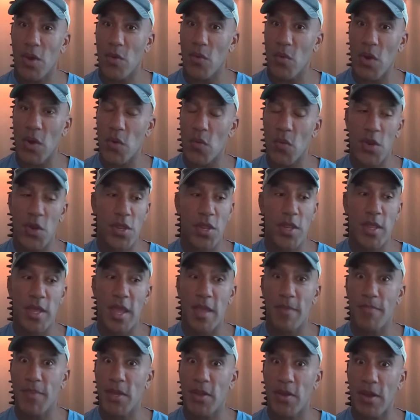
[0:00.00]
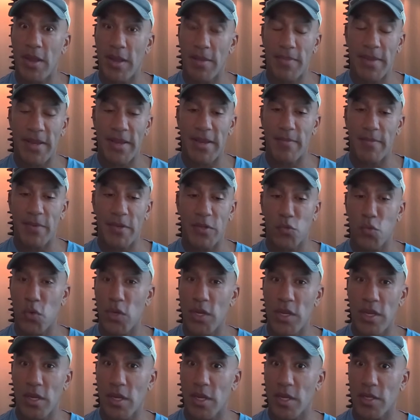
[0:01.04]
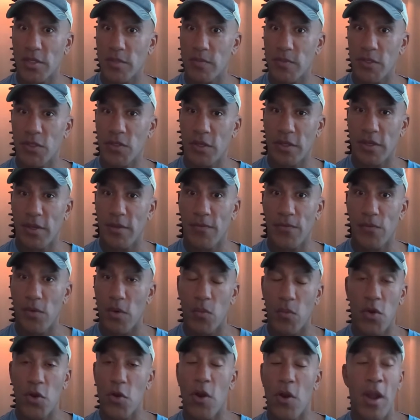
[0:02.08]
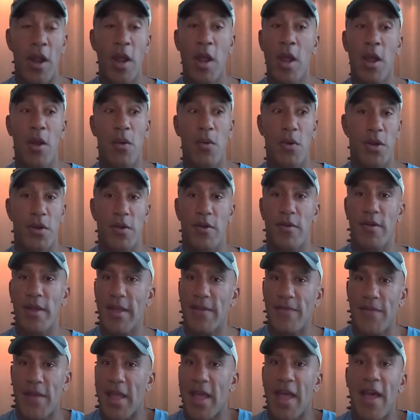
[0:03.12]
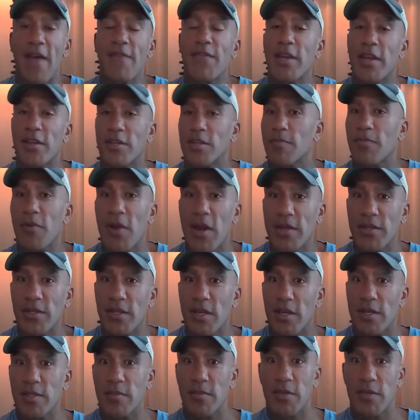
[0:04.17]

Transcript: What, what, what, are the API, API endpoints? What are the customers looking for? What are what are if I have an enterprise